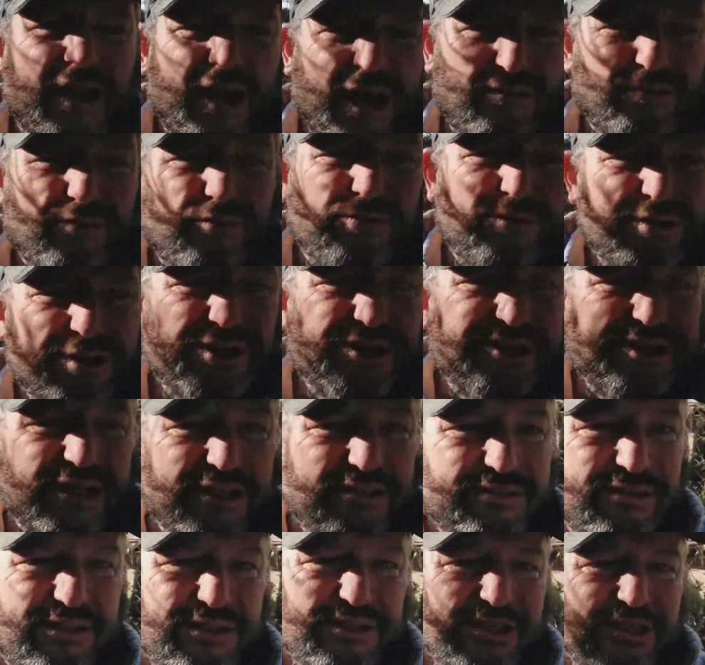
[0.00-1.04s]
I've already
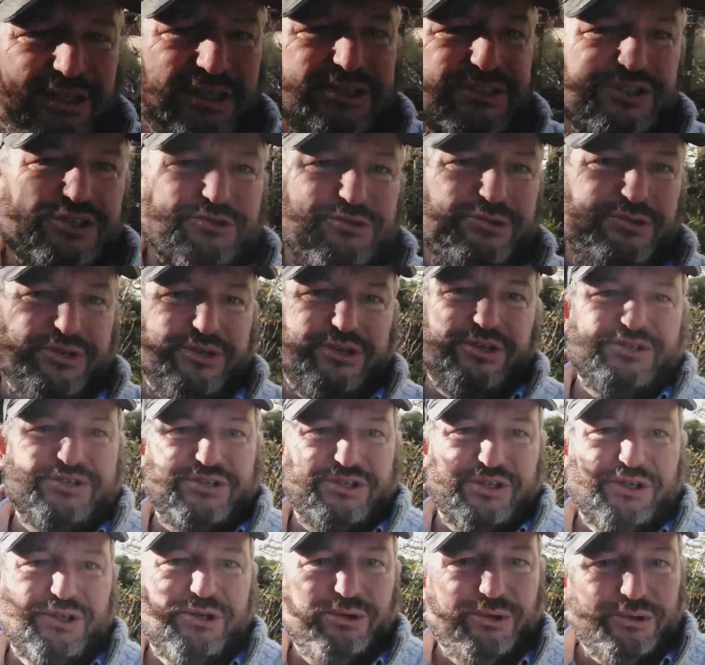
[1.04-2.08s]
done 2/3 of
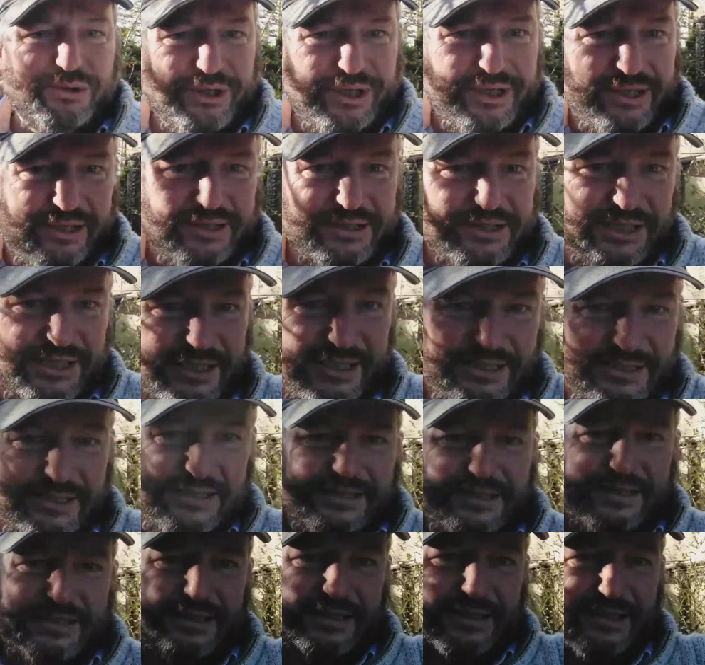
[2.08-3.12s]
the courtyard,
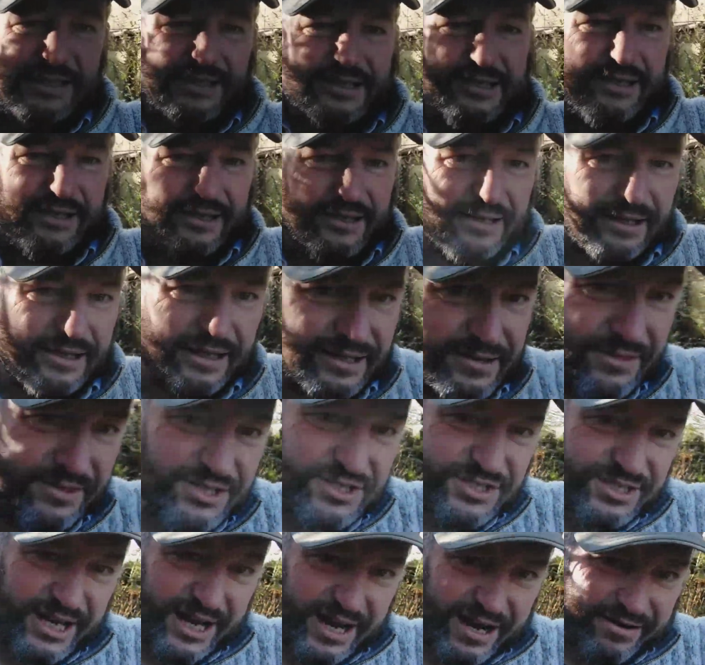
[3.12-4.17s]
and
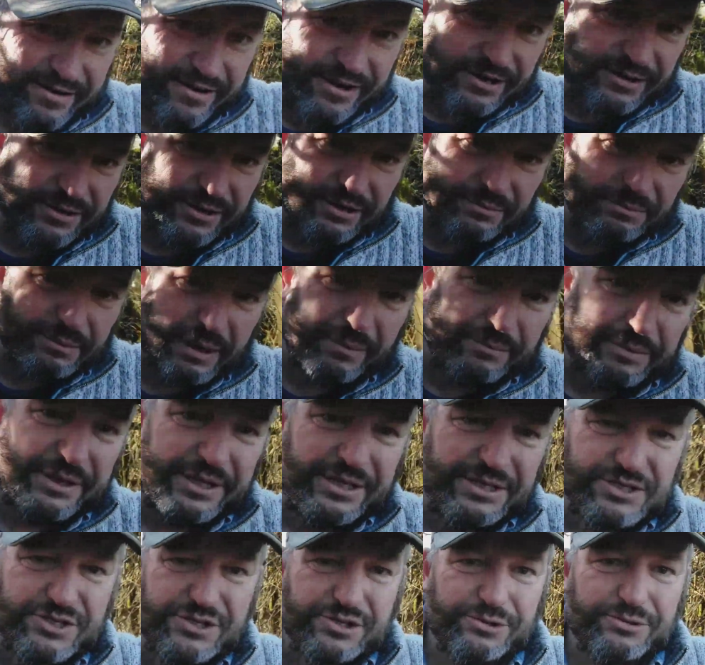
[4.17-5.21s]
this area that I'm coming
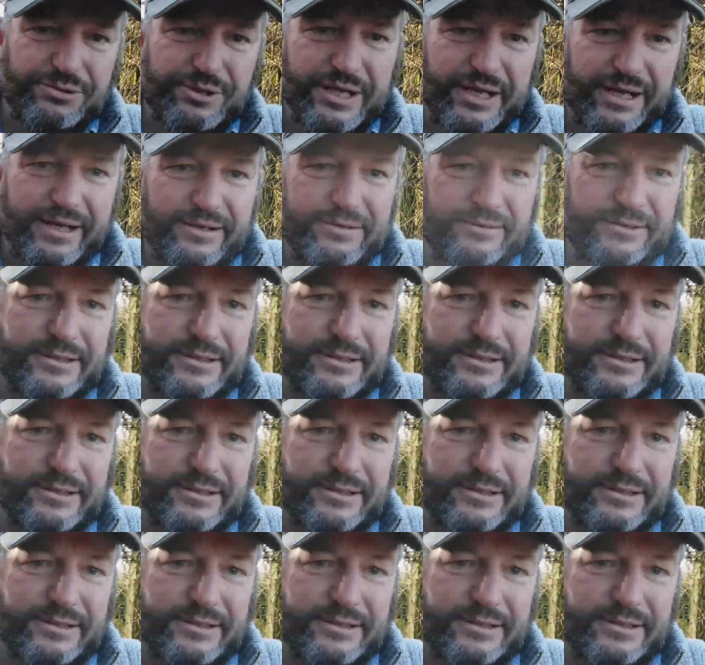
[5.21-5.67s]
into now